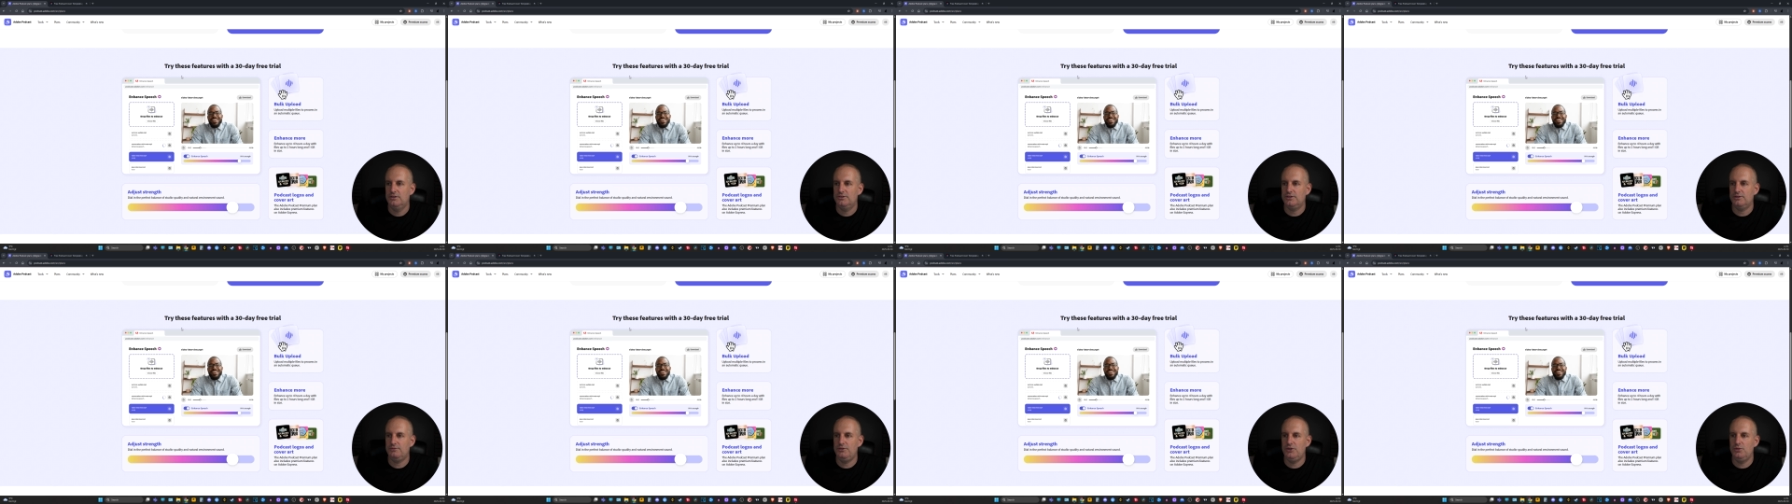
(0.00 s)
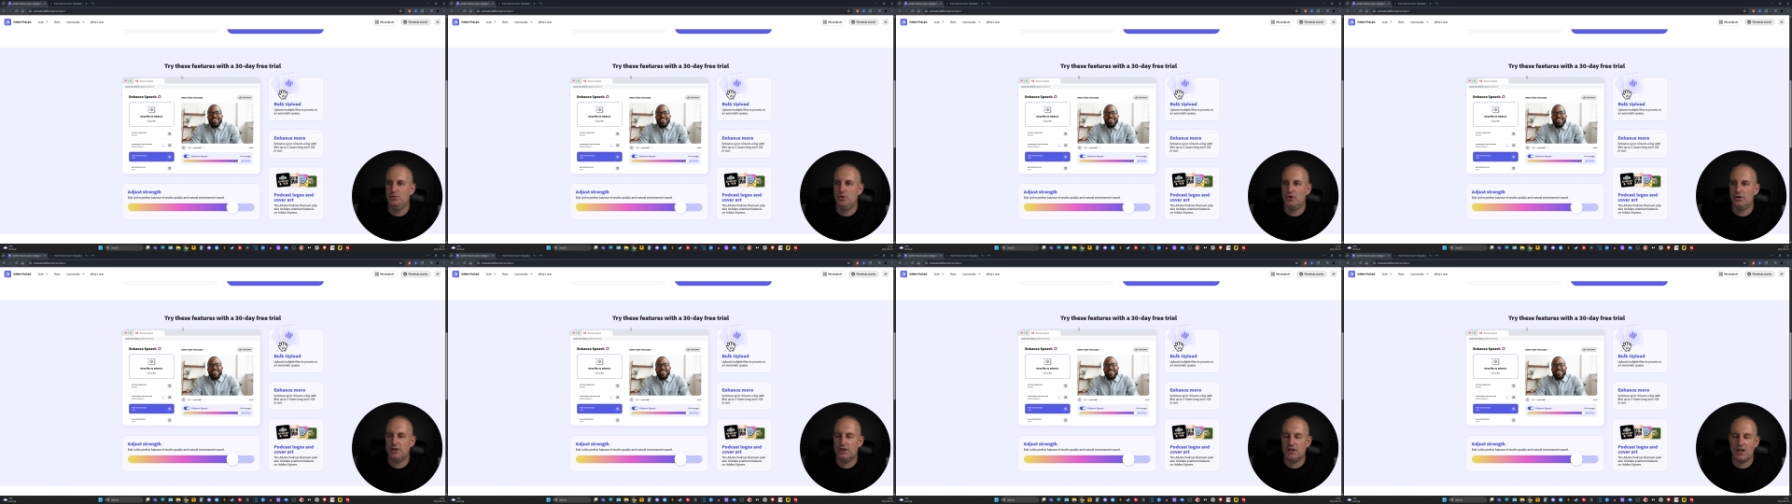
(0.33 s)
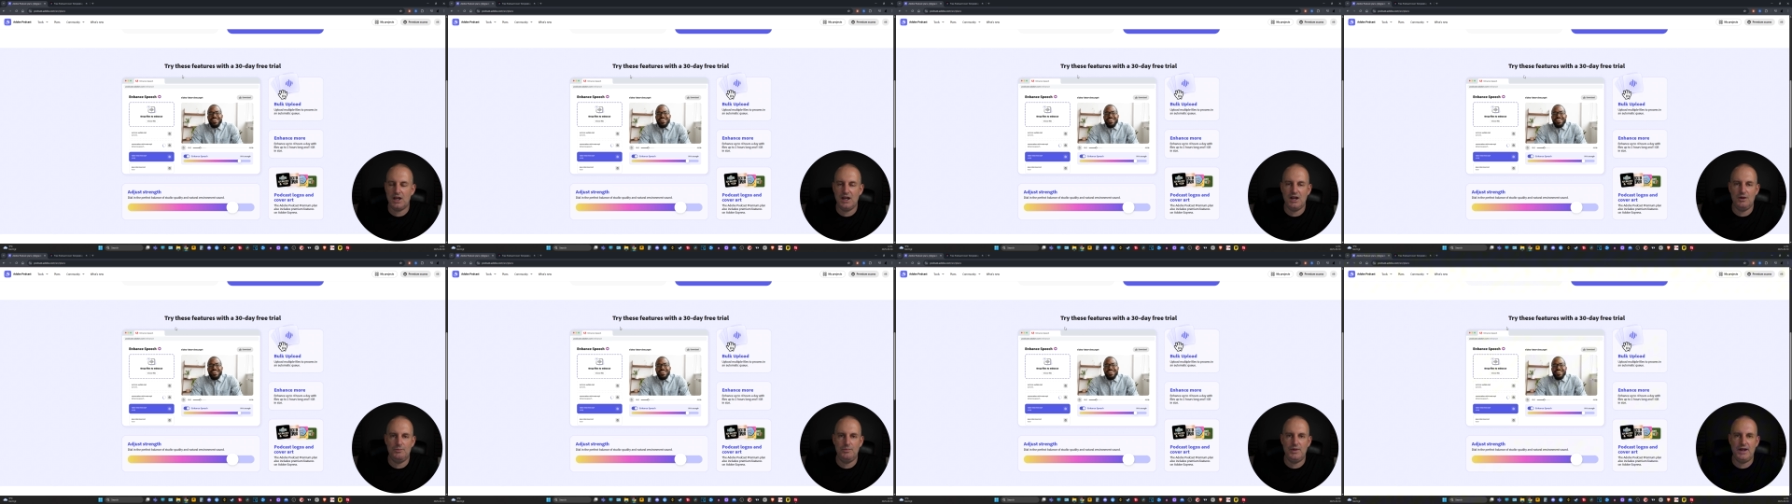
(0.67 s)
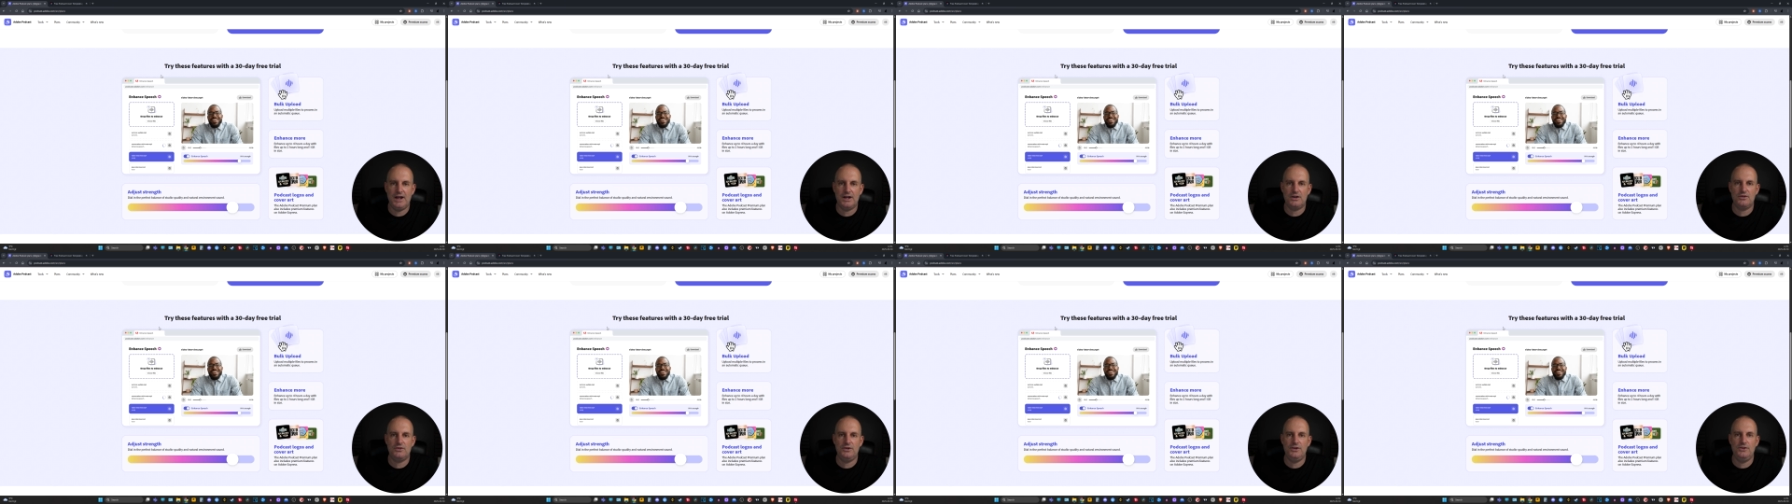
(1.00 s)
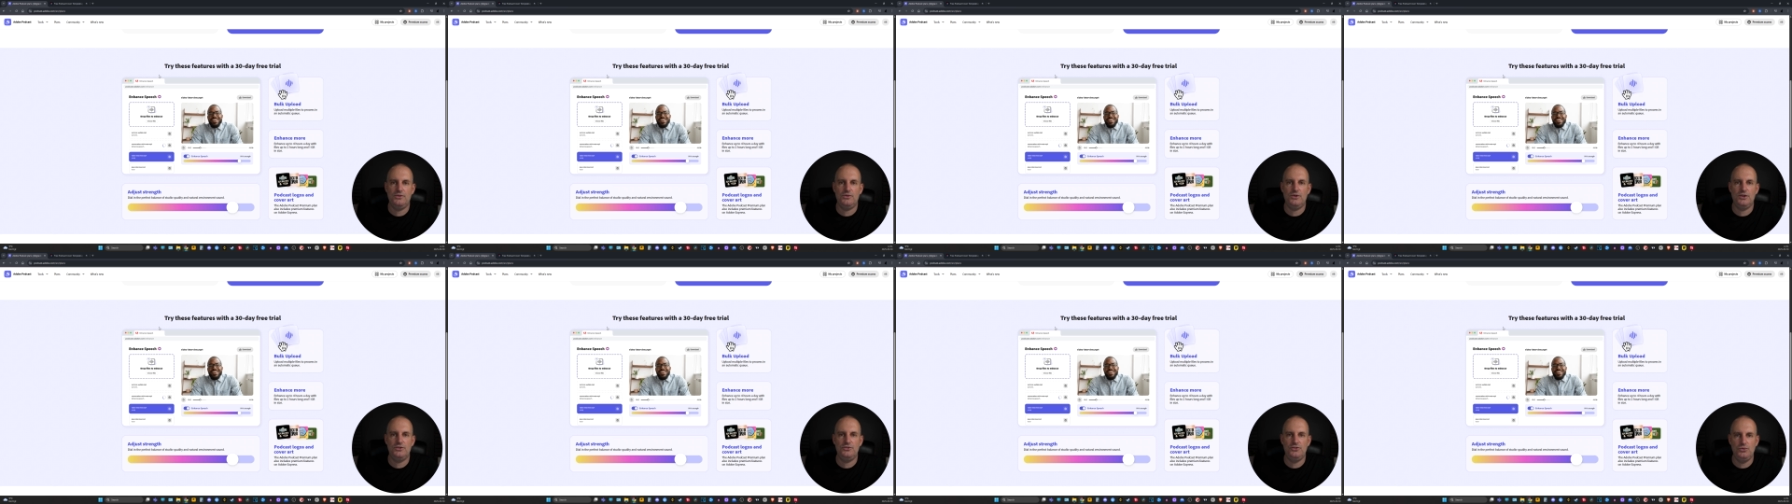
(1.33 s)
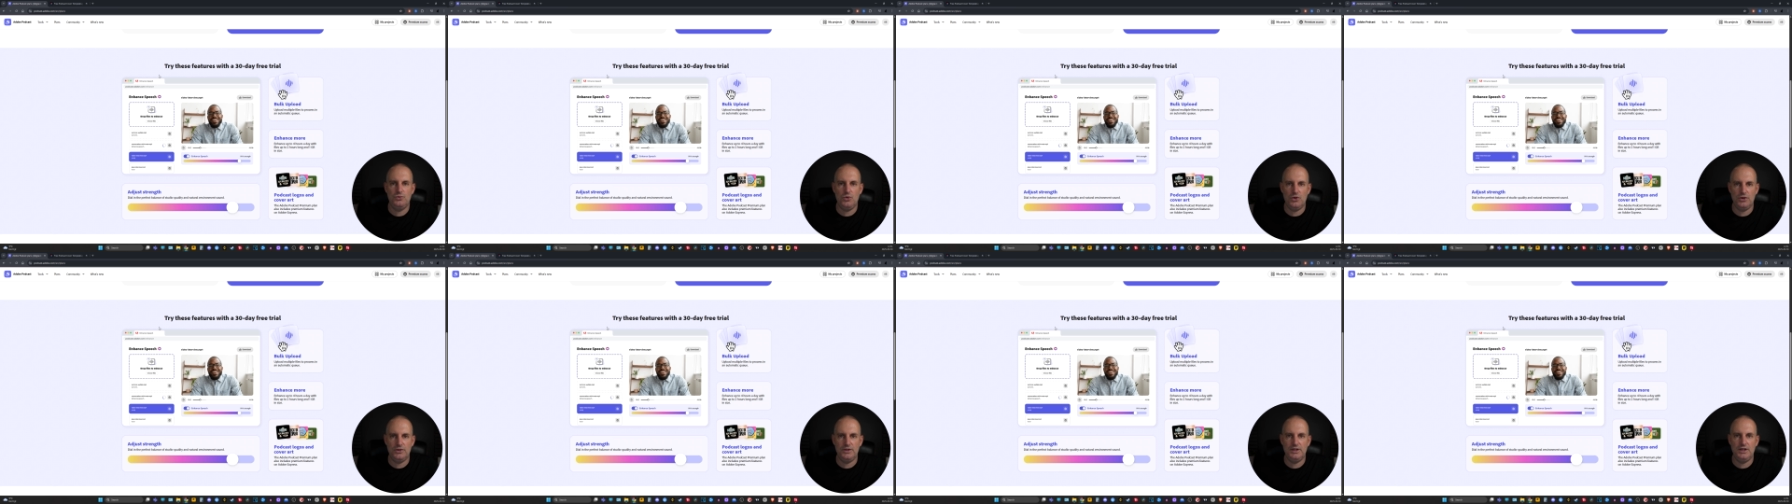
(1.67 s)
So if you want to cut out background noise,
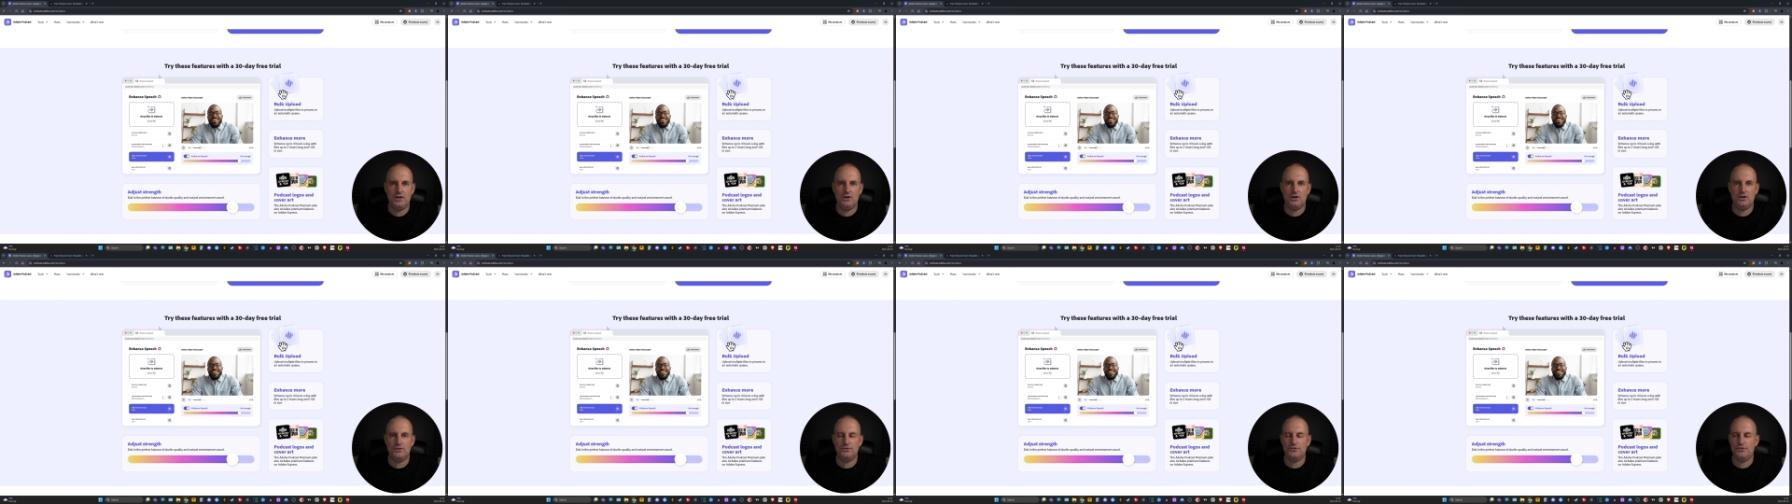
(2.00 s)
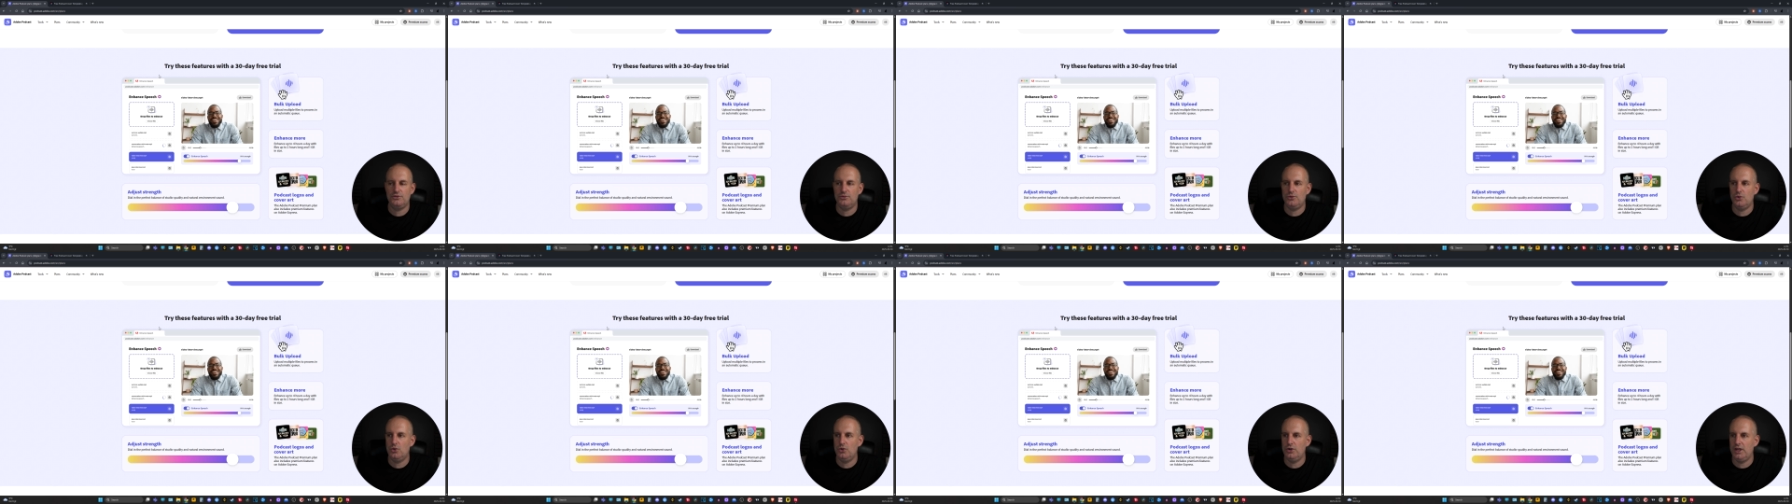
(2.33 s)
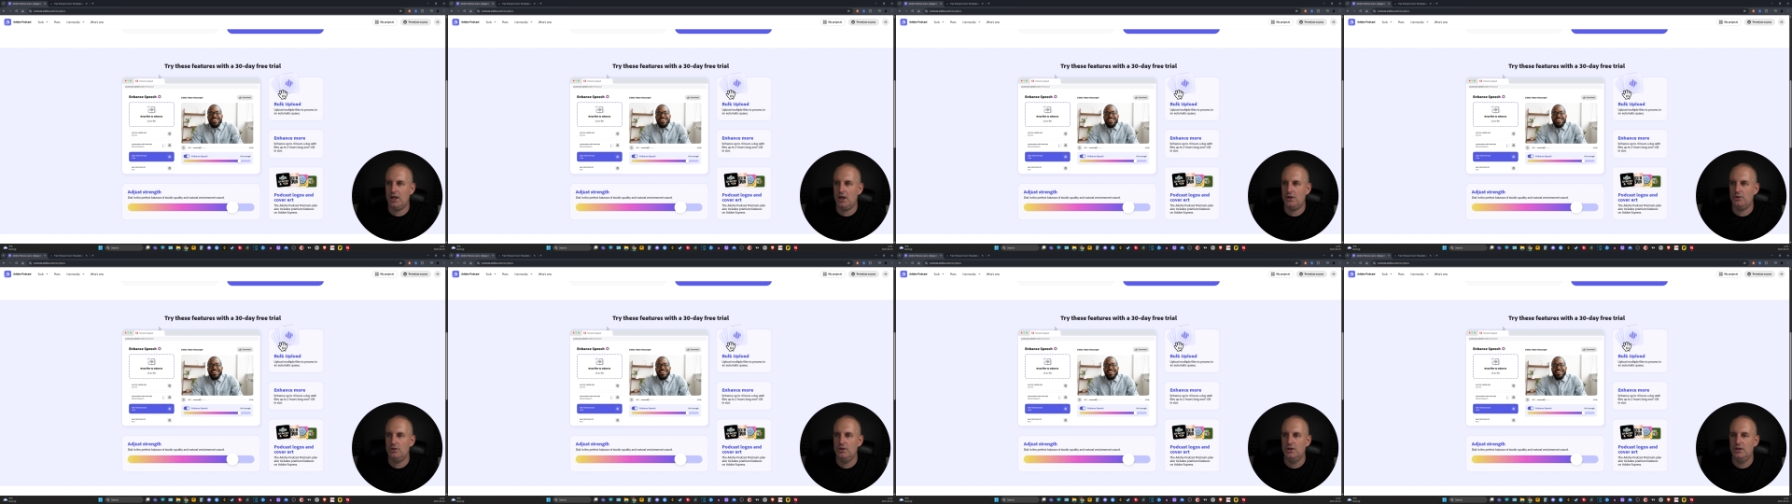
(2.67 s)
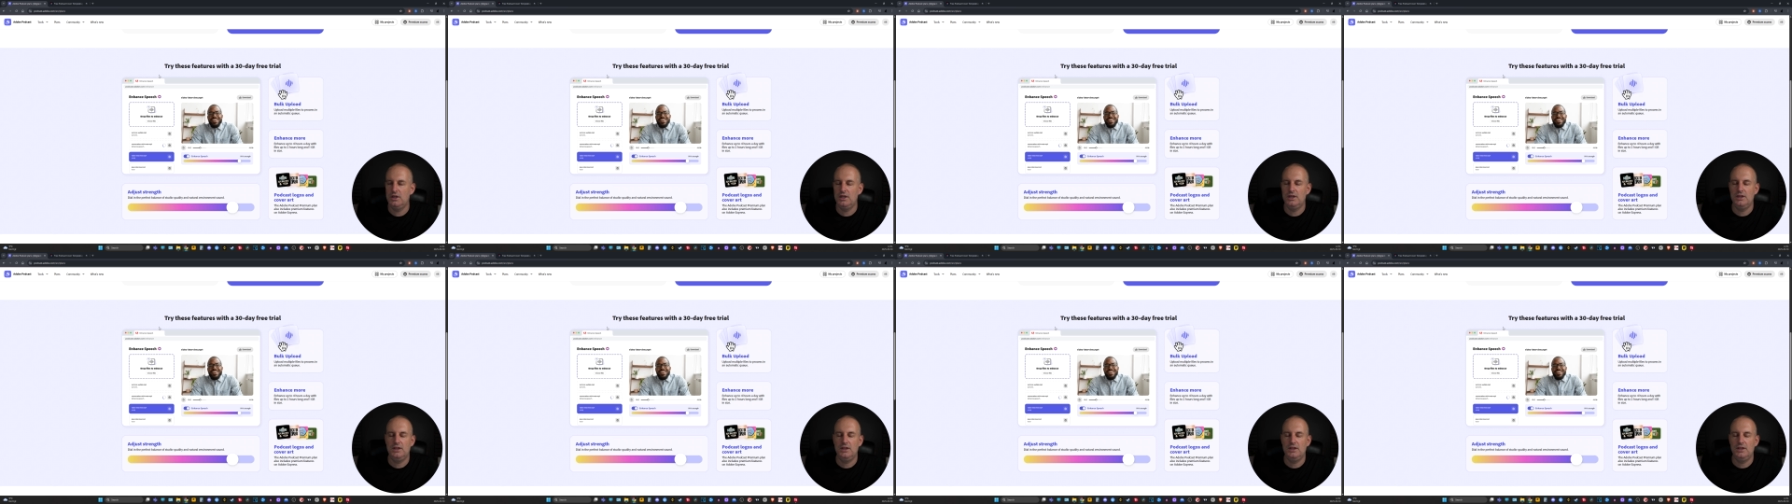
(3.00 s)
you want to enhance your audio